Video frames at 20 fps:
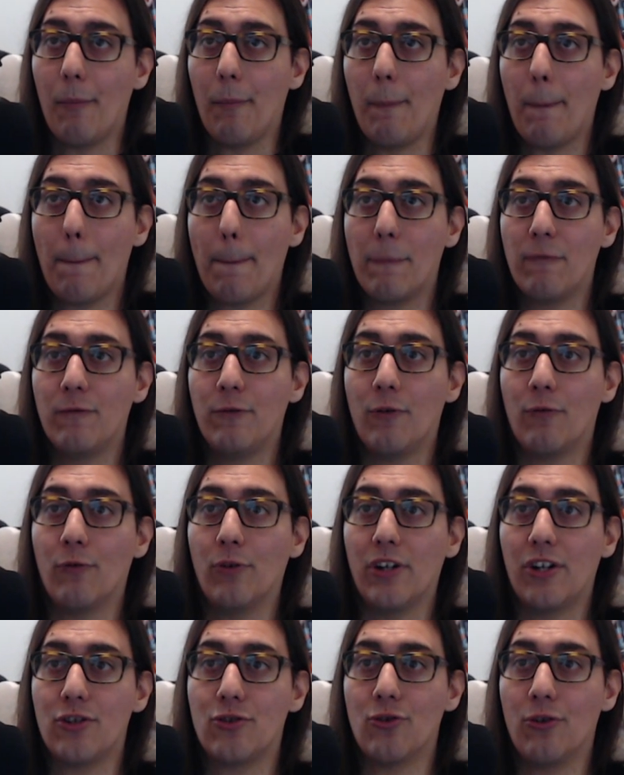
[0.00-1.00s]
Feel free
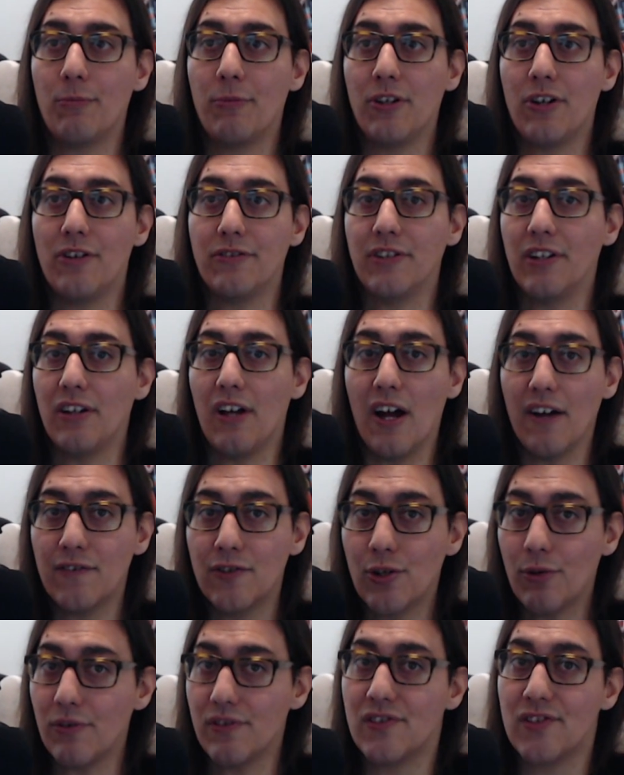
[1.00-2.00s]
to join me on the live
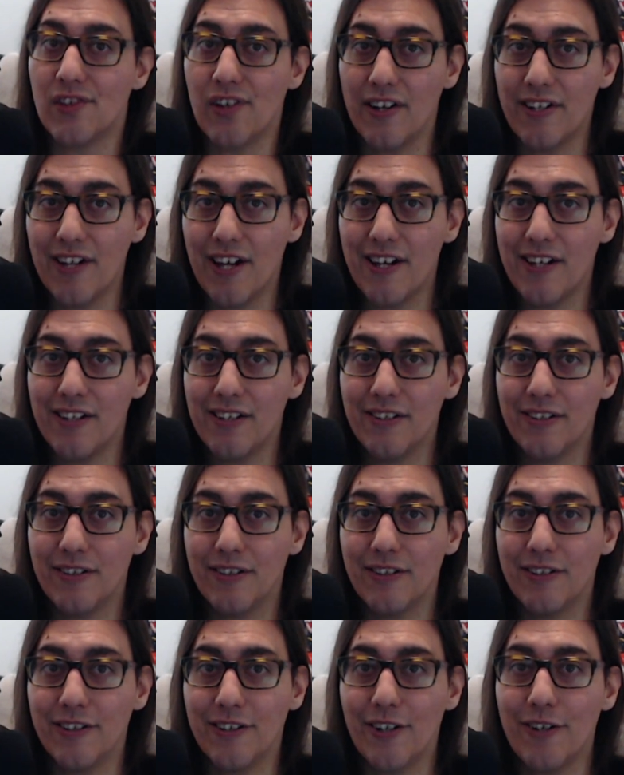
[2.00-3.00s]
show on Sunday,
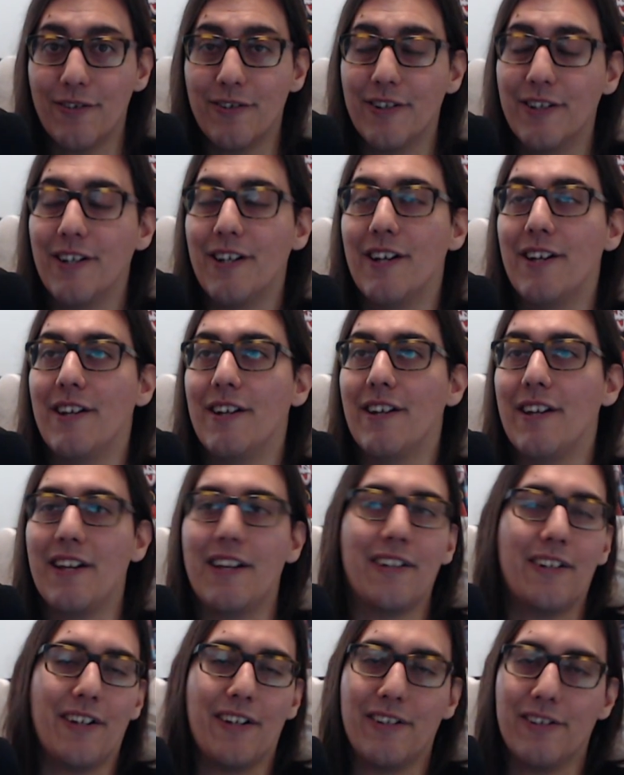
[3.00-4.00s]
and
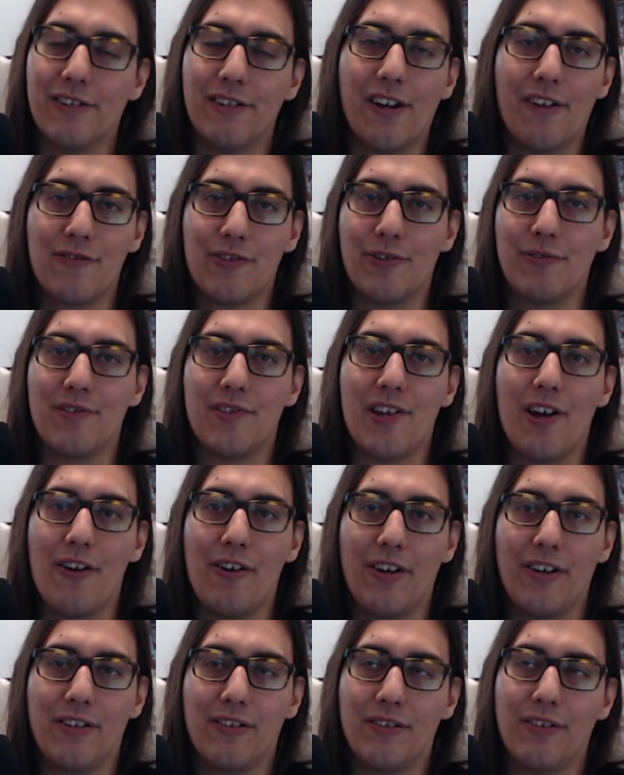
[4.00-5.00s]
a live show on
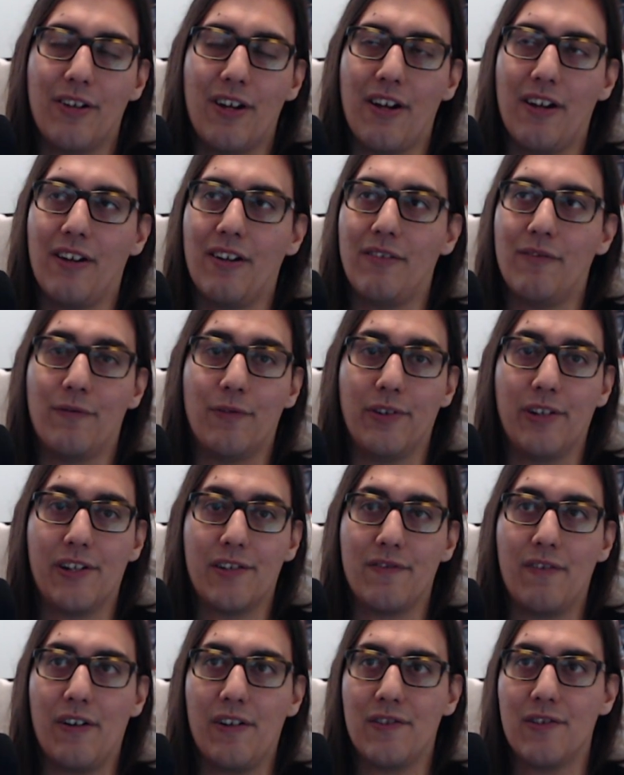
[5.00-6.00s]
Saturday, and for the
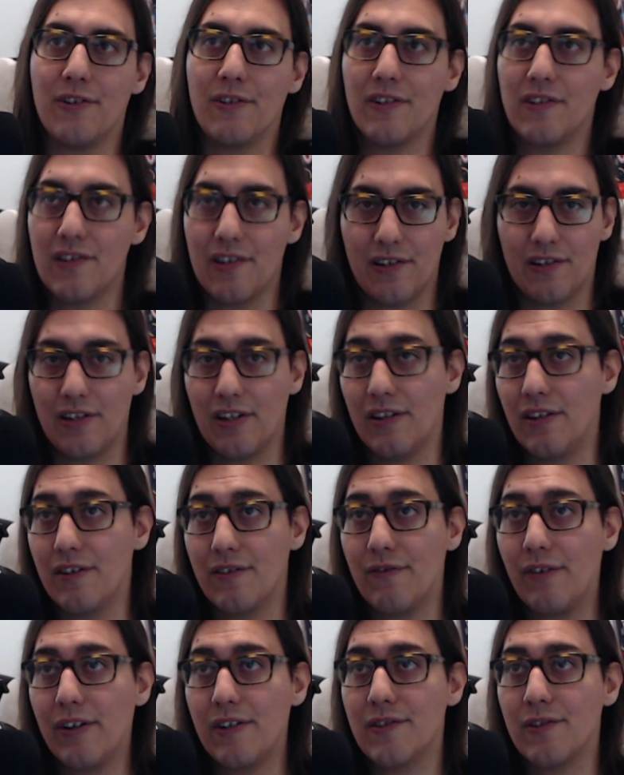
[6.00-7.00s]
Xfinity Series and the
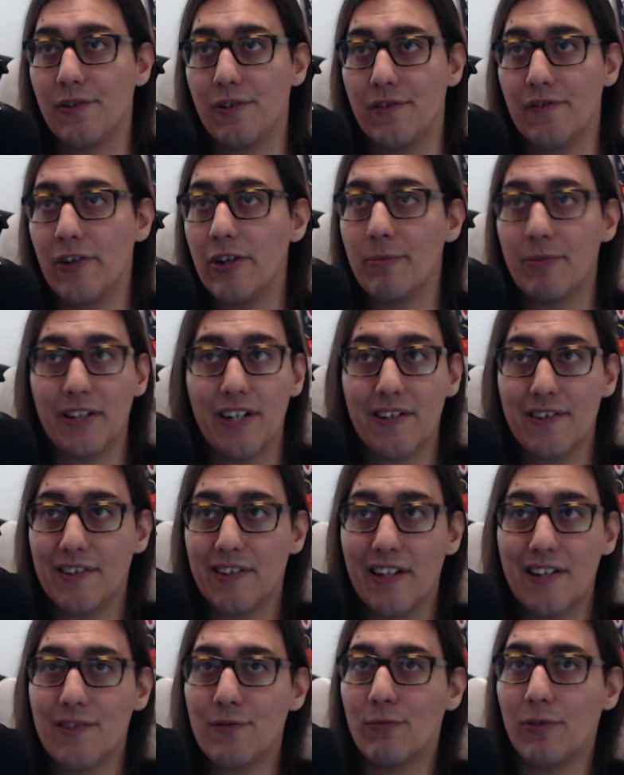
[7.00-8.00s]
Xfinity Series video. But
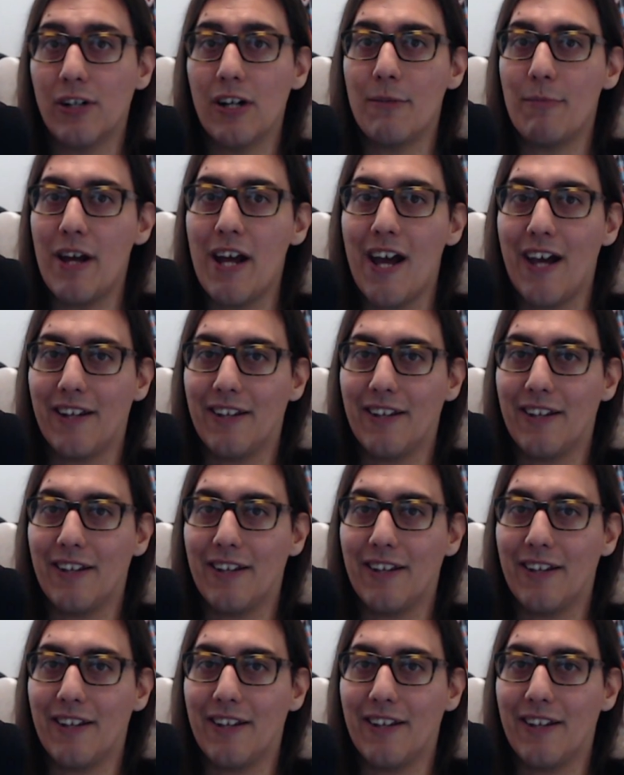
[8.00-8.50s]
that's where I'm at.